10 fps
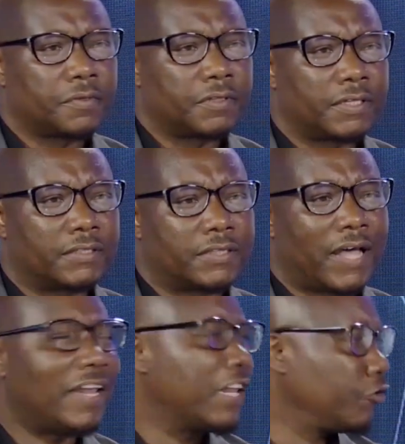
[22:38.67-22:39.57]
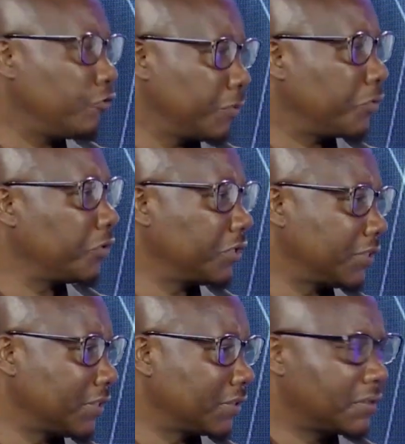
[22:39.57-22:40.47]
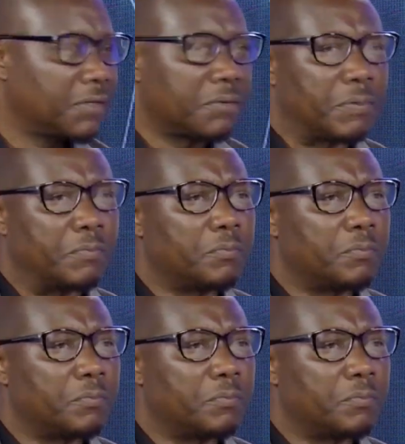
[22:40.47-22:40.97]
There's high level of impunity. People